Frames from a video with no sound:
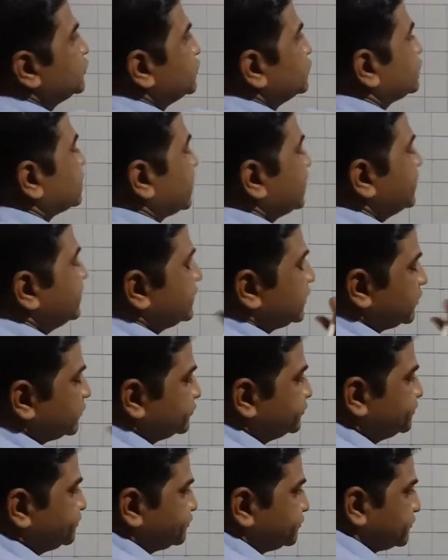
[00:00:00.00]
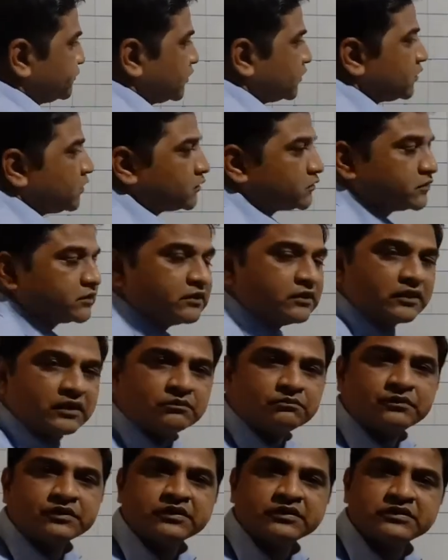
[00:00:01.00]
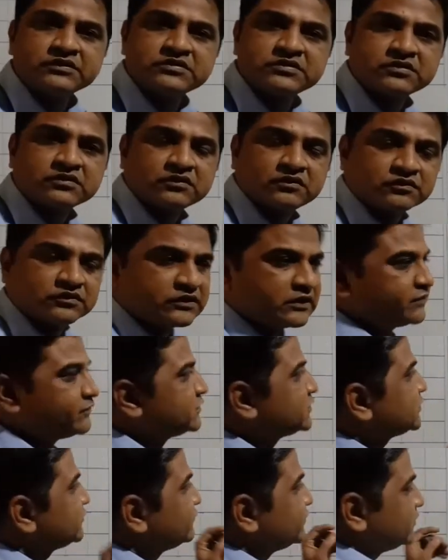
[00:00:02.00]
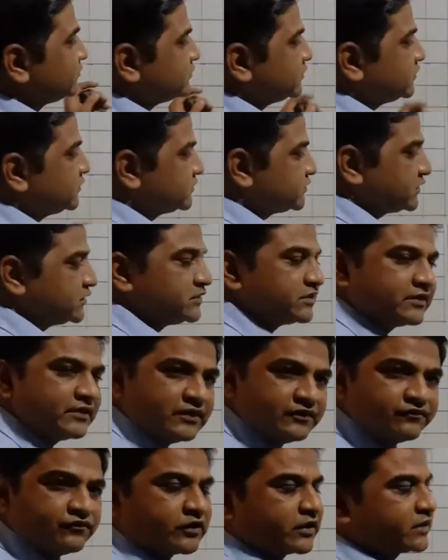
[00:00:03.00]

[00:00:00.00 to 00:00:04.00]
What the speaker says: to write down the numbers, a sequence of numbers in grid. For